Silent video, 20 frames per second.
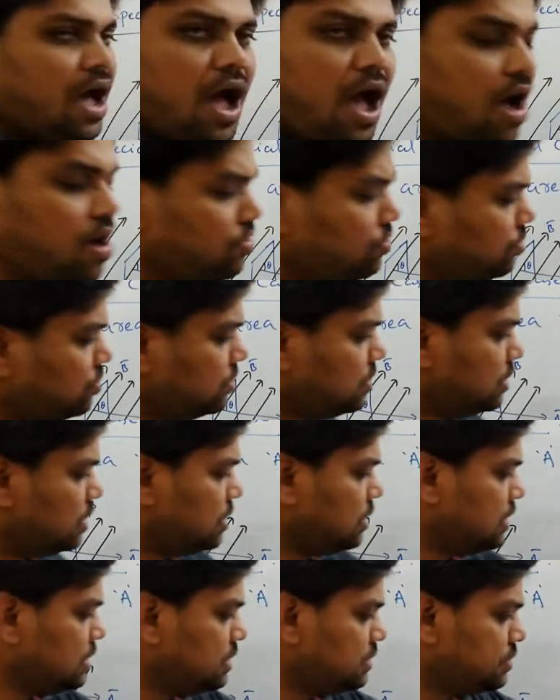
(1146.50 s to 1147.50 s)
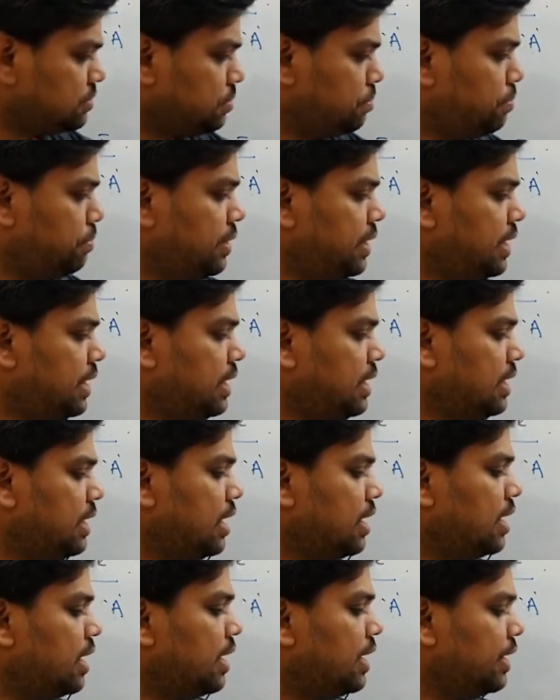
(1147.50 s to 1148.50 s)
how this B
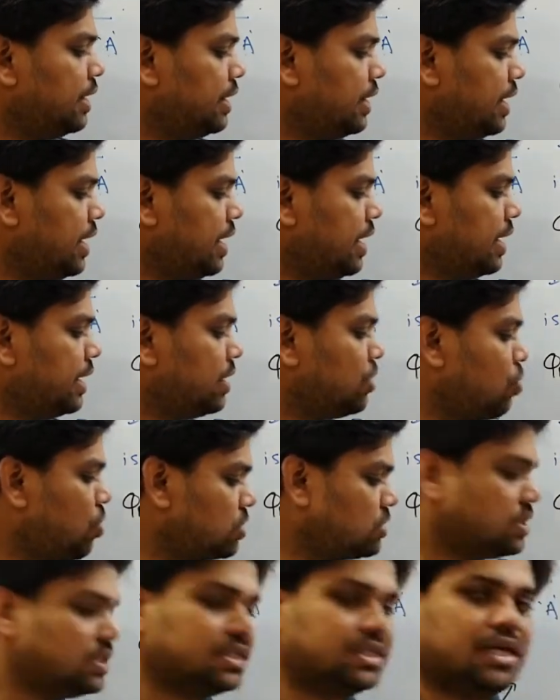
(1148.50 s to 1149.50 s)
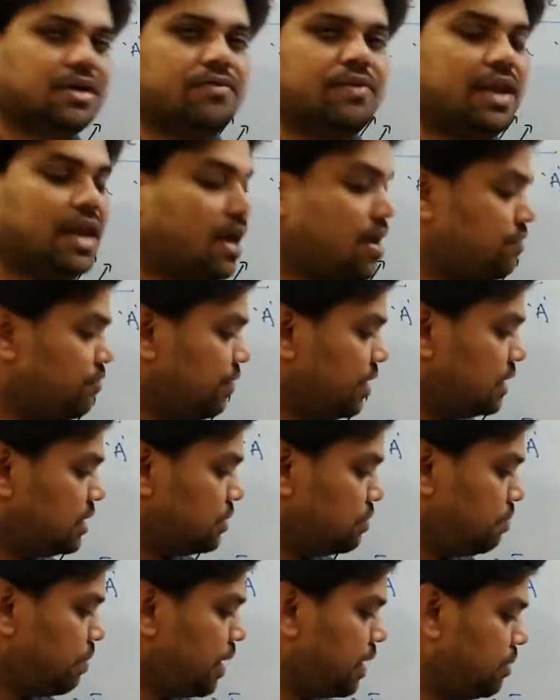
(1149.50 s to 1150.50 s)
and A and cos theta will affect
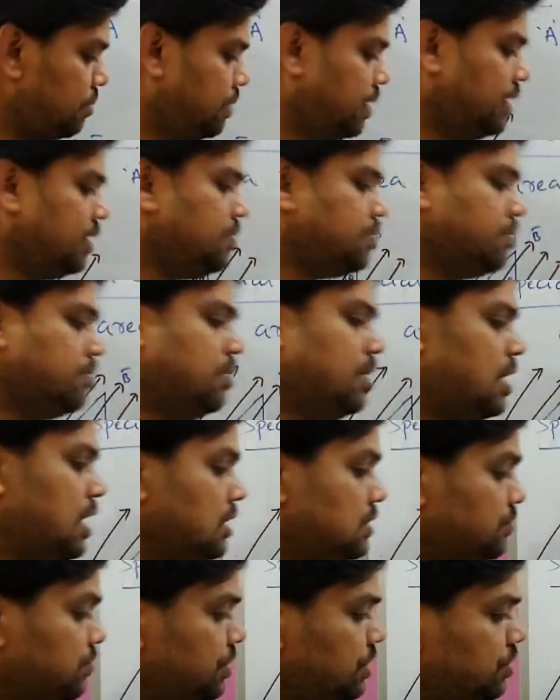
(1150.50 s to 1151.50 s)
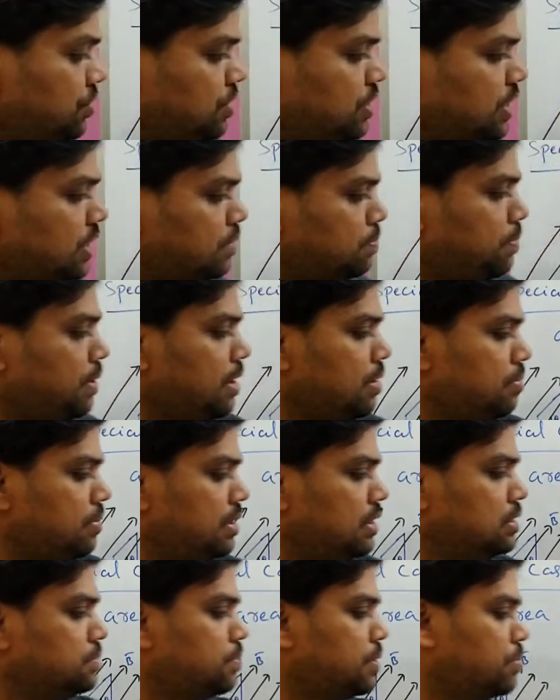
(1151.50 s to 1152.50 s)
pi b, because we know that pi b
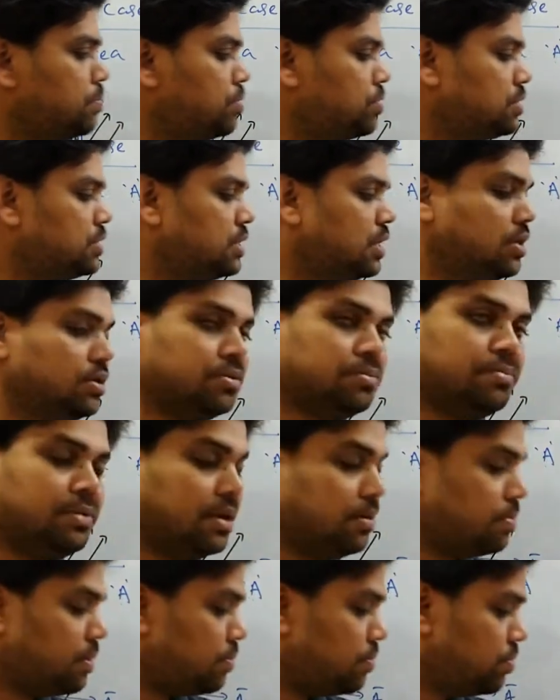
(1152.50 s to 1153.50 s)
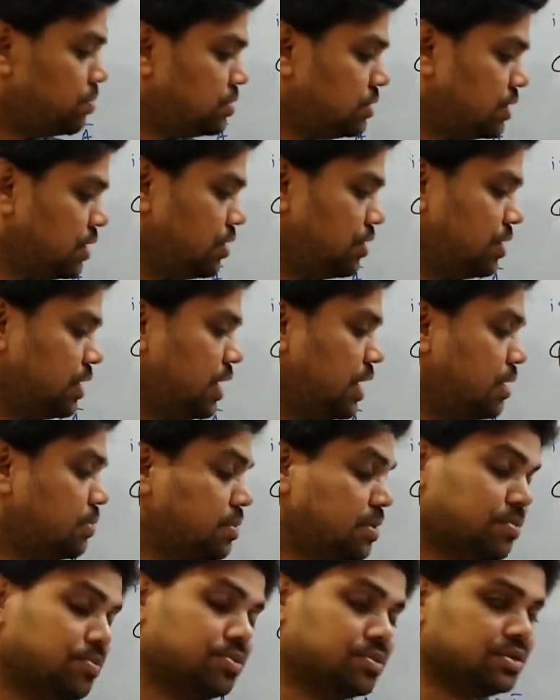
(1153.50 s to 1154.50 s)
is proportional to B, proportional to A, and
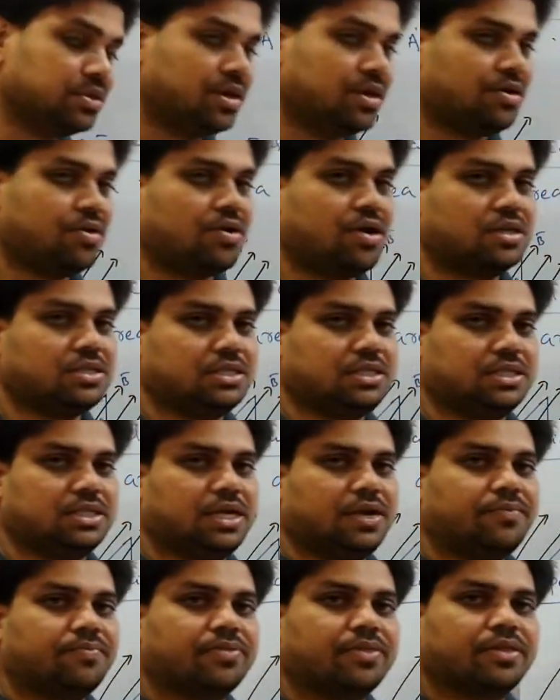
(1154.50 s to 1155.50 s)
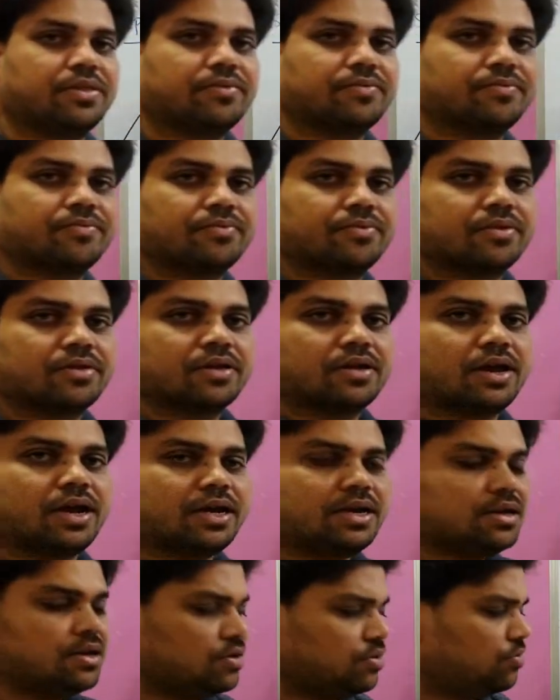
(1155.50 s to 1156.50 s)
proportional to cos theta. Right?
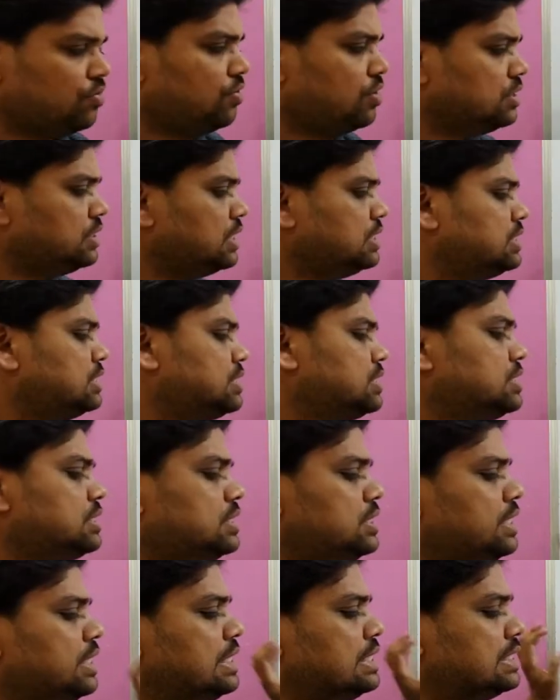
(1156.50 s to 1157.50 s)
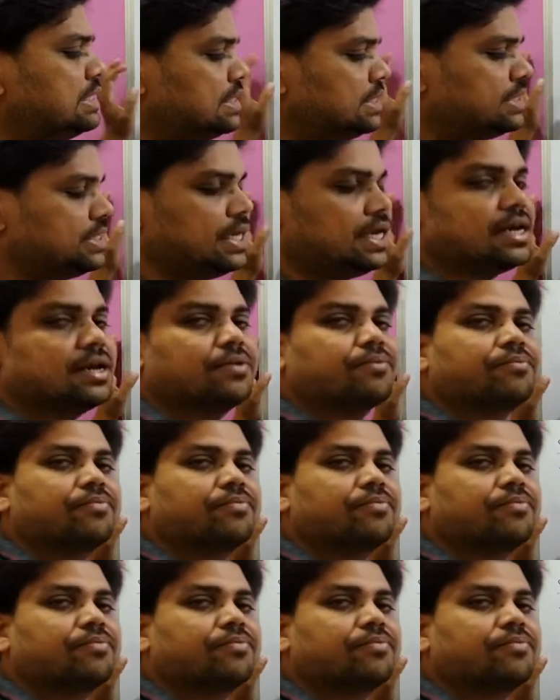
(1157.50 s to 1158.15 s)
We will just see in detail